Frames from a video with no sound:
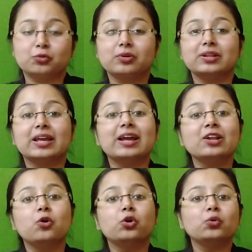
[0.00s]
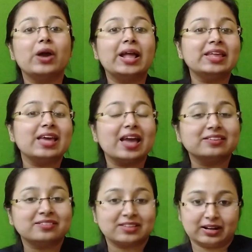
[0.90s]
they can go to any
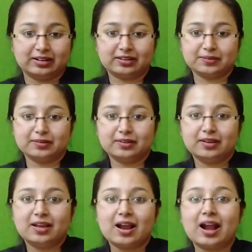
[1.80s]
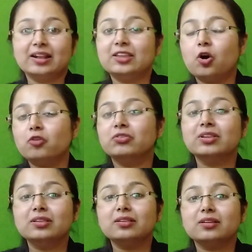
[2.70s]
extent. And they
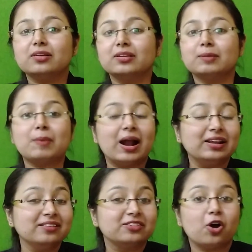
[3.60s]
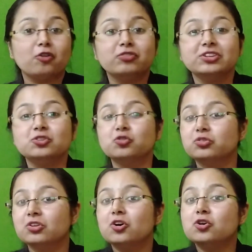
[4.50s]
often, the parties, they often
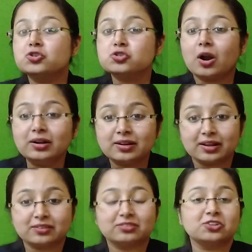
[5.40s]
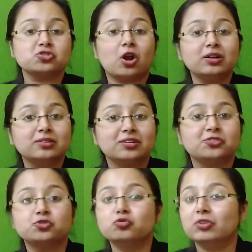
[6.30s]
use short tricks, the shortcuts
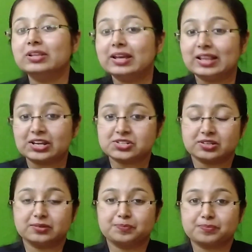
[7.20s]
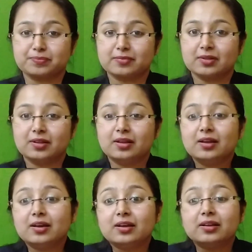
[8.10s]
to win election.
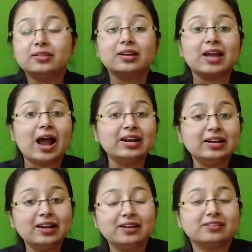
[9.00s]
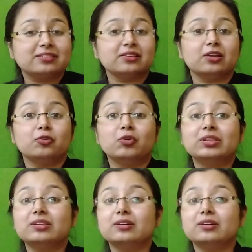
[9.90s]
The candidates with